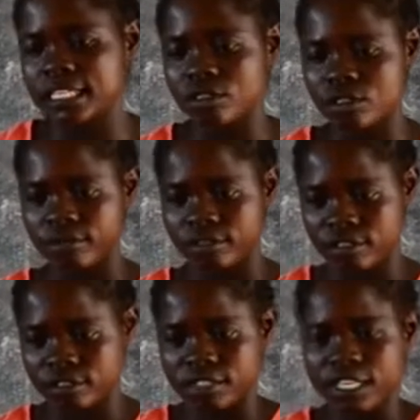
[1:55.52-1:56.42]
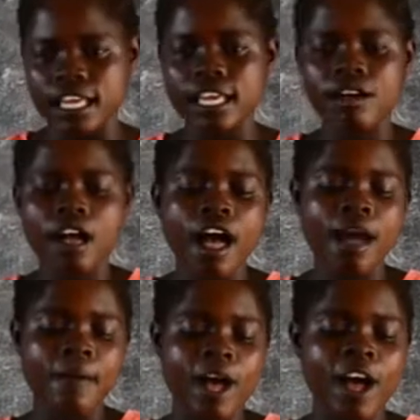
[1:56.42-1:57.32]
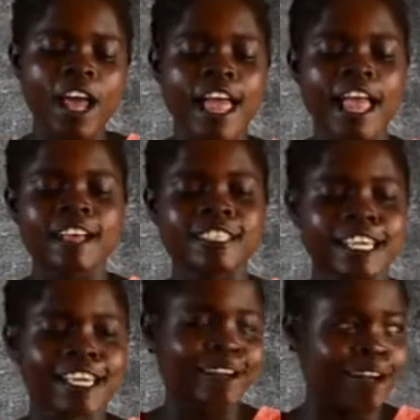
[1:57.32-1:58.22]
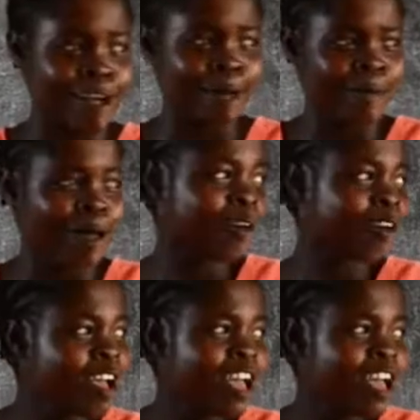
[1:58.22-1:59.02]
school or an adult learning center, we